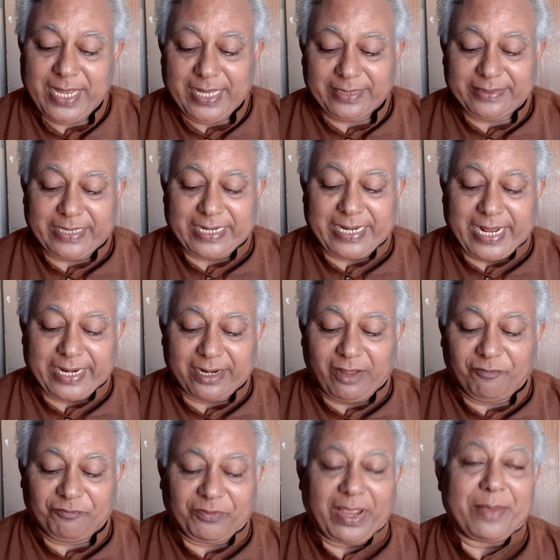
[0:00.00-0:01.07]
Then n
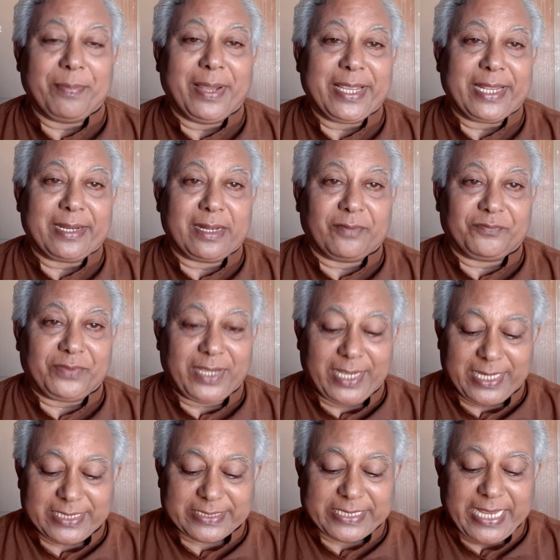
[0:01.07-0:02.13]
of phi by n of
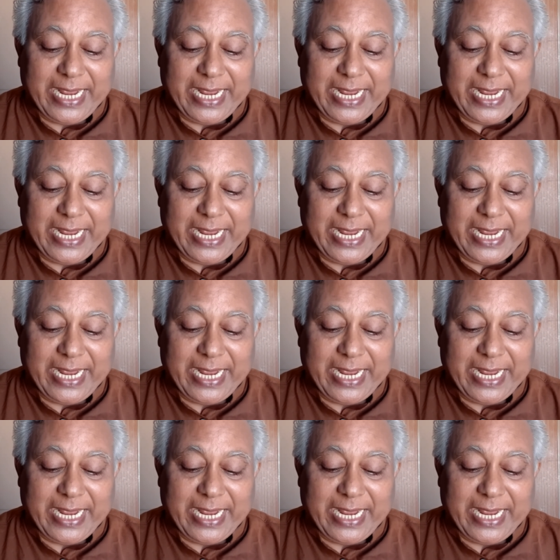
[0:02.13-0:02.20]
S